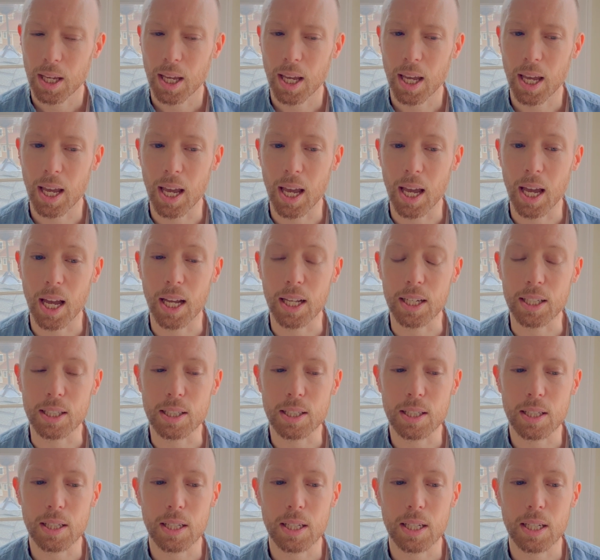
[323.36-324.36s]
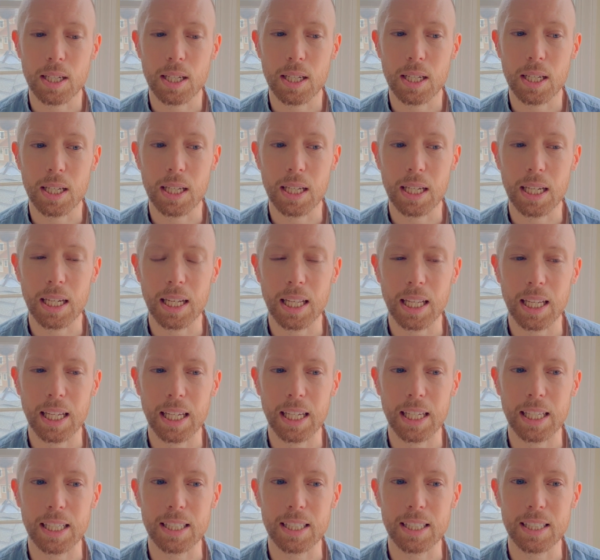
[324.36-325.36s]
and it
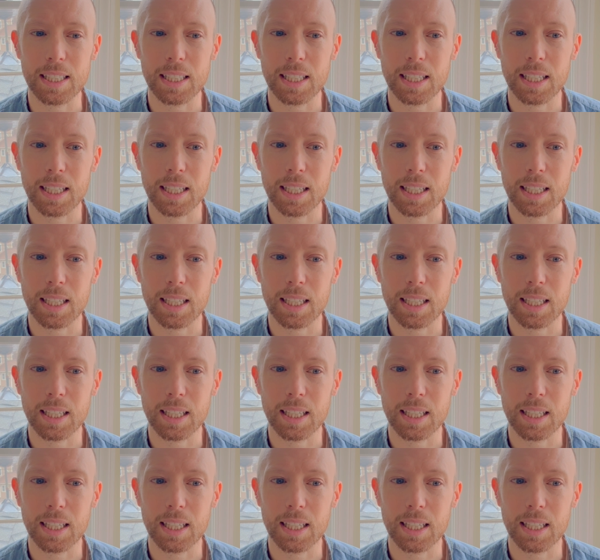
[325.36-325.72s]
is